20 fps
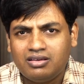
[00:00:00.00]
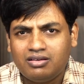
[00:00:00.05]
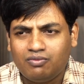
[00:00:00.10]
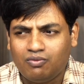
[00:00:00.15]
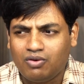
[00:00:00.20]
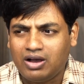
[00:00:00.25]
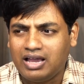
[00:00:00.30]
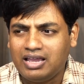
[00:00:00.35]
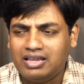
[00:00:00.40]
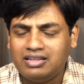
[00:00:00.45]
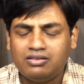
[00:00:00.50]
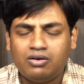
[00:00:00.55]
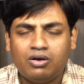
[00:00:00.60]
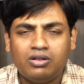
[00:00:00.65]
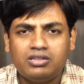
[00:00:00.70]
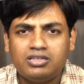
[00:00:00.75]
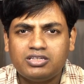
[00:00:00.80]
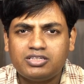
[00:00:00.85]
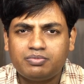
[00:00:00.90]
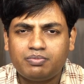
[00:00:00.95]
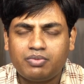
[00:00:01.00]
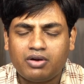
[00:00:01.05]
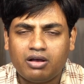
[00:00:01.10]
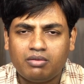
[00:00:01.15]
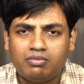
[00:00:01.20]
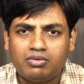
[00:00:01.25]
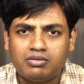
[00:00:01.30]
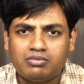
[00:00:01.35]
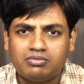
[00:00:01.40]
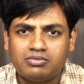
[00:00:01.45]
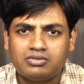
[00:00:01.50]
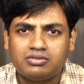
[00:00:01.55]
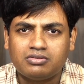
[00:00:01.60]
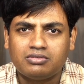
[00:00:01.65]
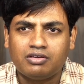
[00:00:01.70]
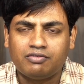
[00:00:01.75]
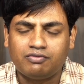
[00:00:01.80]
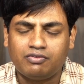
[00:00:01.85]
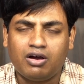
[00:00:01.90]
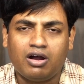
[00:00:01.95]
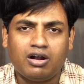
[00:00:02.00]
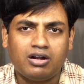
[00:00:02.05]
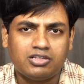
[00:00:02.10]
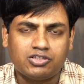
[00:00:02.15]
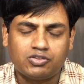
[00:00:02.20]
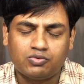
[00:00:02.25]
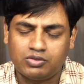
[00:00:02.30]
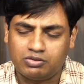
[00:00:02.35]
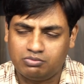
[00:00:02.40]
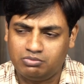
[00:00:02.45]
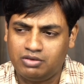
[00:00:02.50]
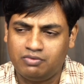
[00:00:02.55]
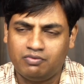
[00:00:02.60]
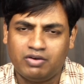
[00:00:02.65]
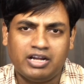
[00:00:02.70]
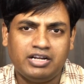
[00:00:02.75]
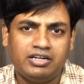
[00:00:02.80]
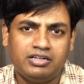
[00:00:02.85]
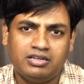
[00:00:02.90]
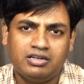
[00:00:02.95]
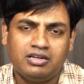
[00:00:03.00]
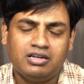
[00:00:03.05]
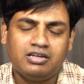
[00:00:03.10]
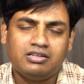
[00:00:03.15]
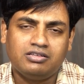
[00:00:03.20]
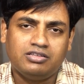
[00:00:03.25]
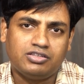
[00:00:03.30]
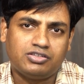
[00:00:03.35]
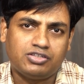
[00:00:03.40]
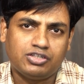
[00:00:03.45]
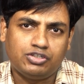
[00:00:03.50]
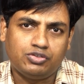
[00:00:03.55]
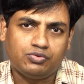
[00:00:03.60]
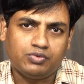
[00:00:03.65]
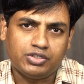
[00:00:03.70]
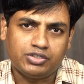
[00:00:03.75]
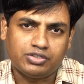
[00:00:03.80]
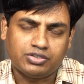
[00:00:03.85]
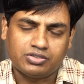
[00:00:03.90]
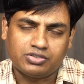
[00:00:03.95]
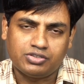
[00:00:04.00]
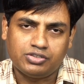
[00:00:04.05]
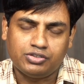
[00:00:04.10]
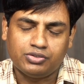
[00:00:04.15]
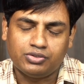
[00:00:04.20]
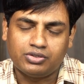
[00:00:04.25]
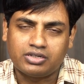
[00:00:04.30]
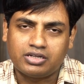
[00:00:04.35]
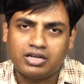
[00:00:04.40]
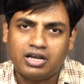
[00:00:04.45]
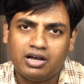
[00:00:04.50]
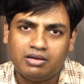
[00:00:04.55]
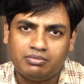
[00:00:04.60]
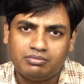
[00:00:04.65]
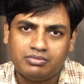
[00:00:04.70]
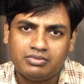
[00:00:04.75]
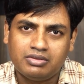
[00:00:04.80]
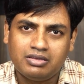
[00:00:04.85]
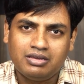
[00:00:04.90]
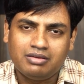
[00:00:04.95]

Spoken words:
Why all these problems? If God is with me, why these situations should come?